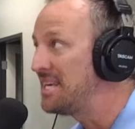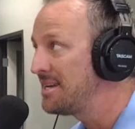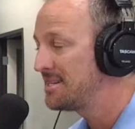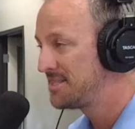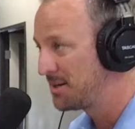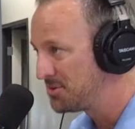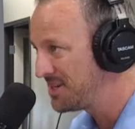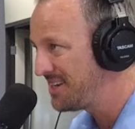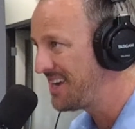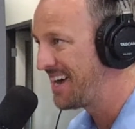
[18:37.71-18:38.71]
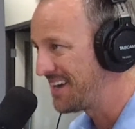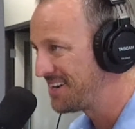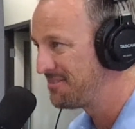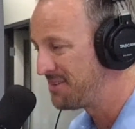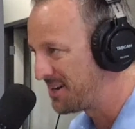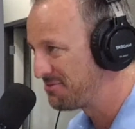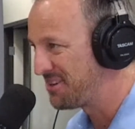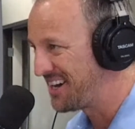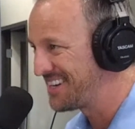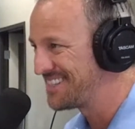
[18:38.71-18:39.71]
E N
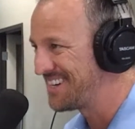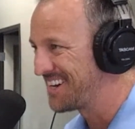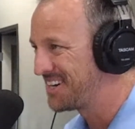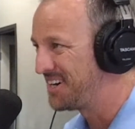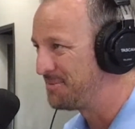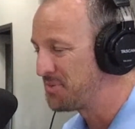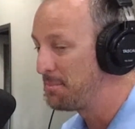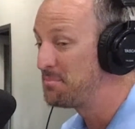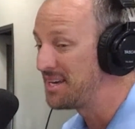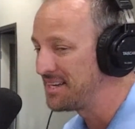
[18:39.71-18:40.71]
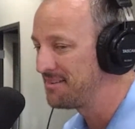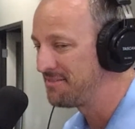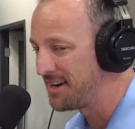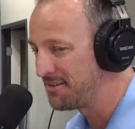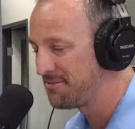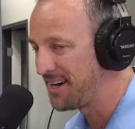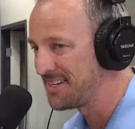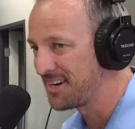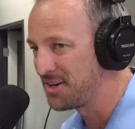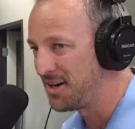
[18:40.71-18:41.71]
verified dot com, been
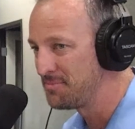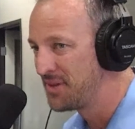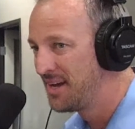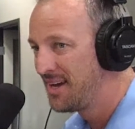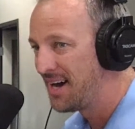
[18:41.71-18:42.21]
verified dot com.